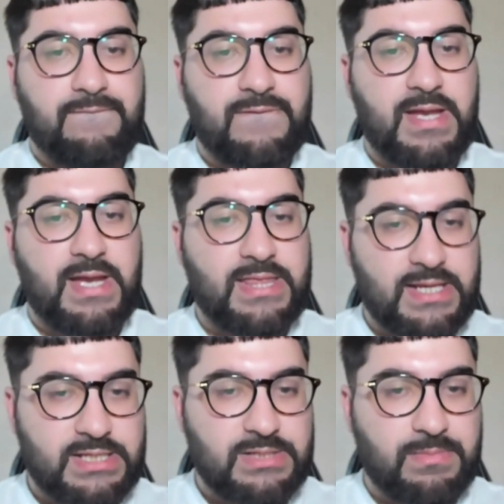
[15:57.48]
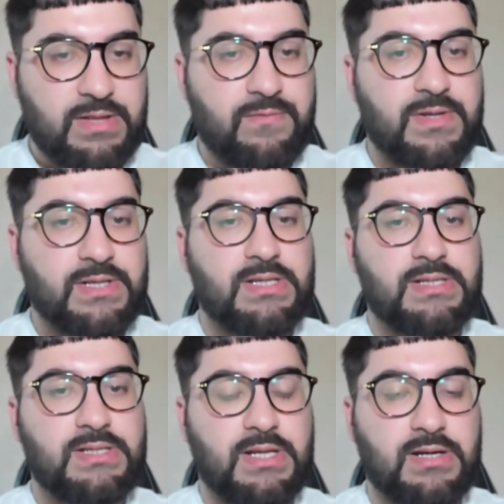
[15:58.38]
Anthony Smith
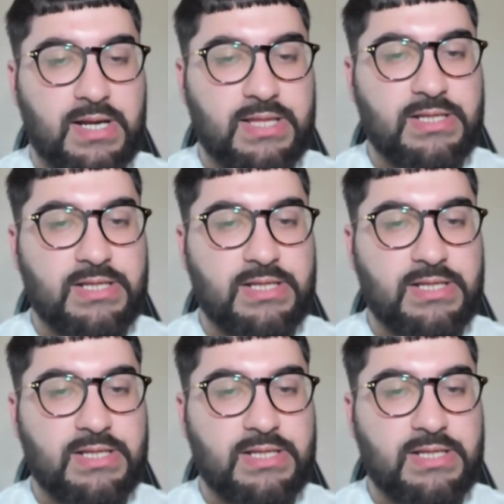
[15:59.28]
versus I got Anthony